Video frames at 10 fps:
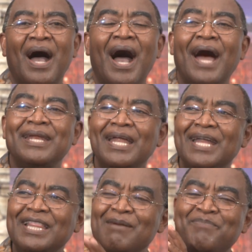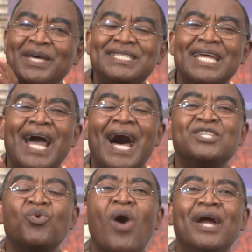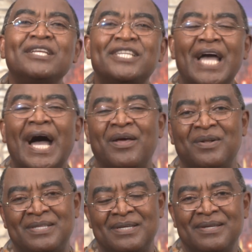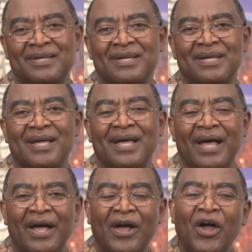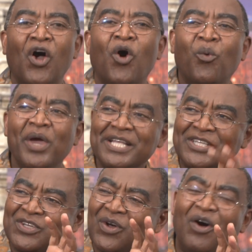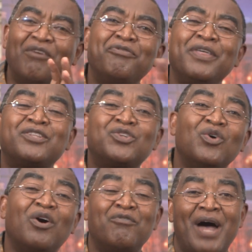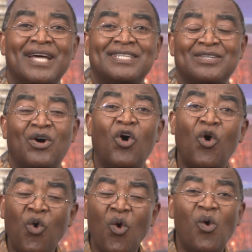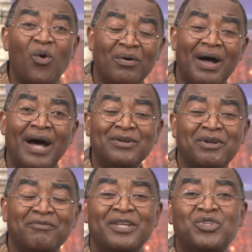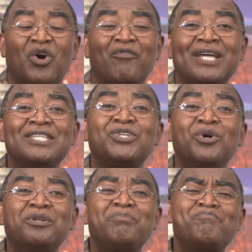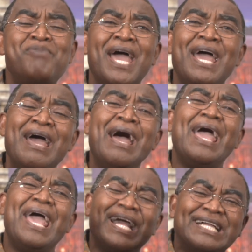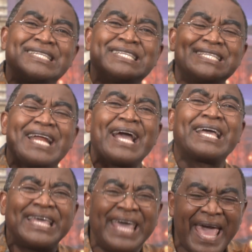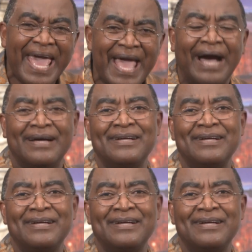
and another person has 1 child, which of the two of us, or who out of the two of us, should pay extra care